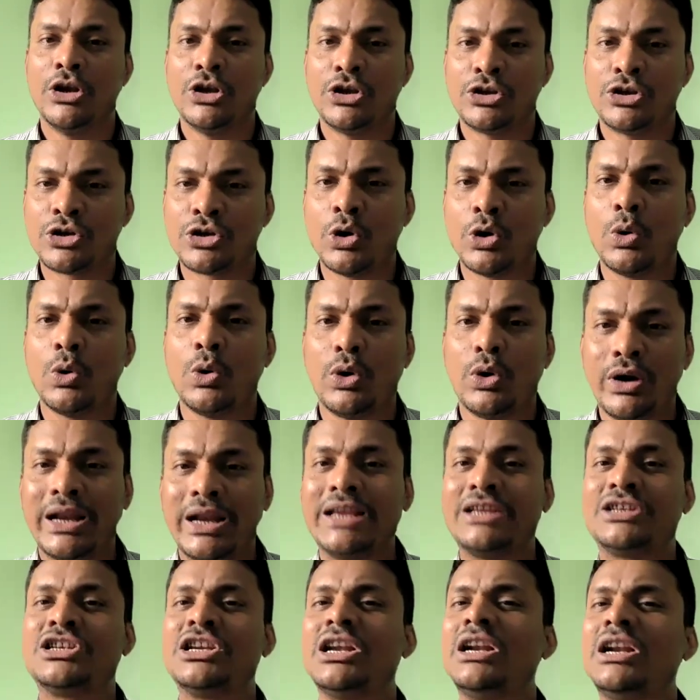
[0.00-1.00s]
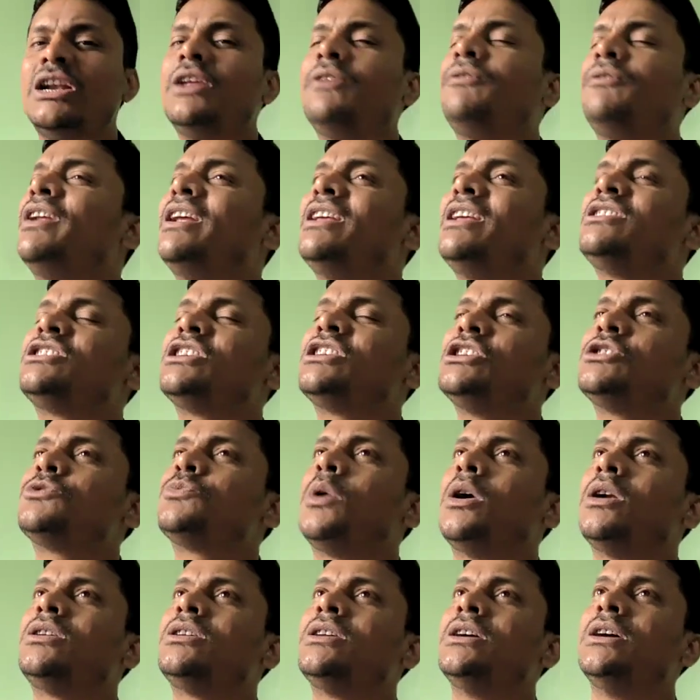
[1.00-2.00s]
So racial difference is
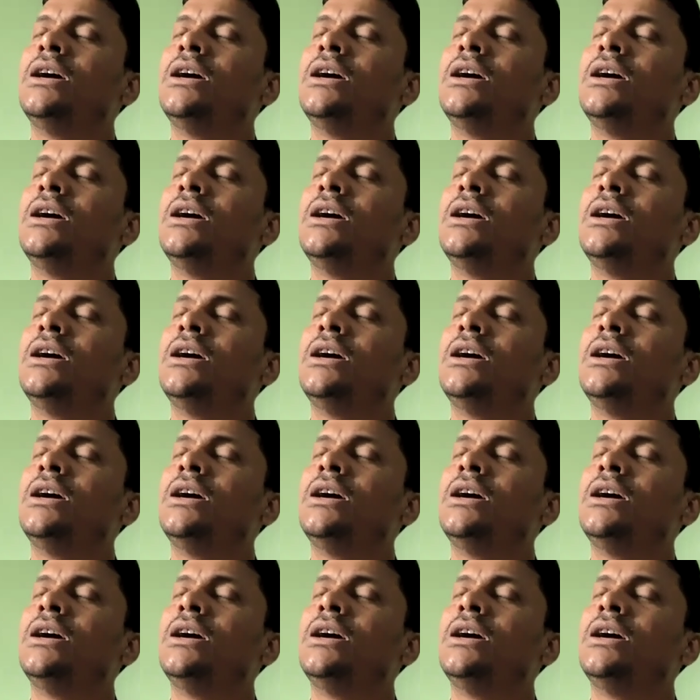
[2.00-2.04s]
what?